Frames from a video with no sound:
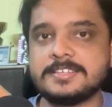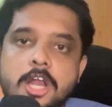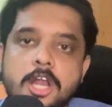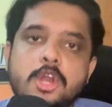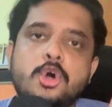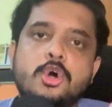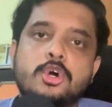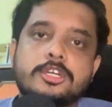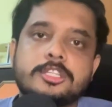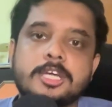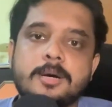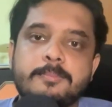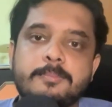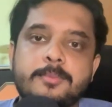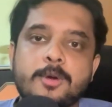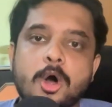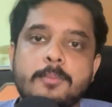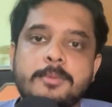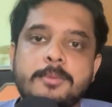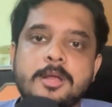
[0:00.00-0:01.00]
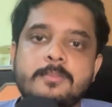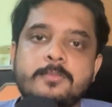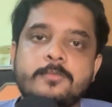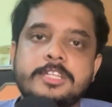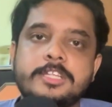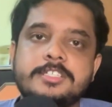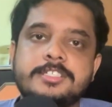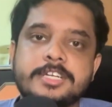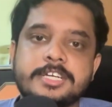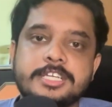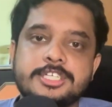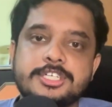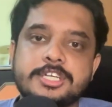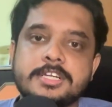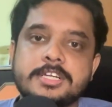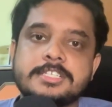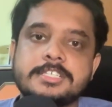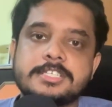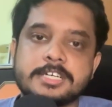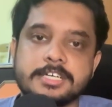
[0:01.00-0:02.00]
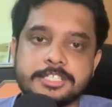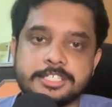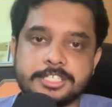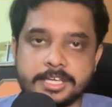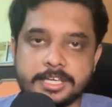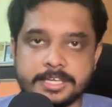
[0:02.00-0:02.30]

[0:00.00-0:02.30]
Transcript: Look, the problem with traditional searching